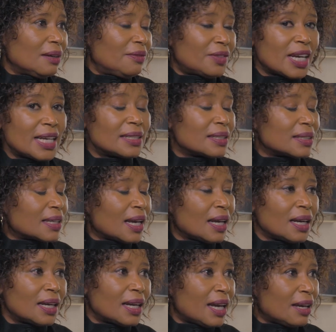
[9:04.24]
Francis
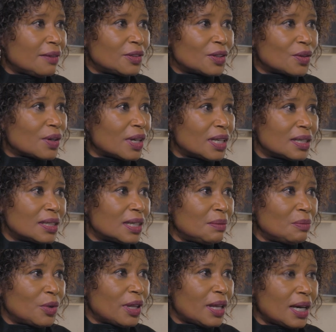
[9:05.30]
Callard, I have to credit
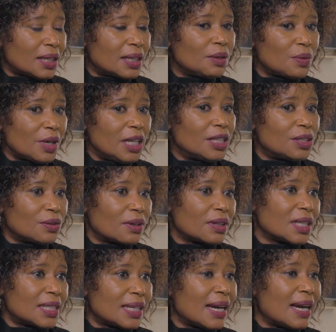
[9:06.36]
him with that. He really took
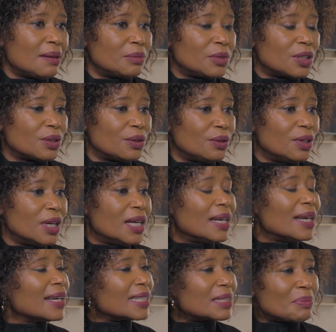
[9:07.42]
the time to
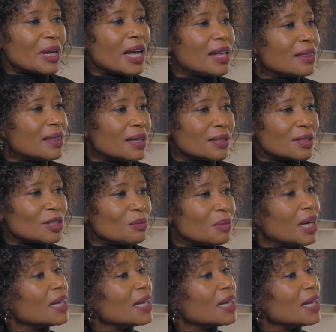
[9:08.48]
explain things to me.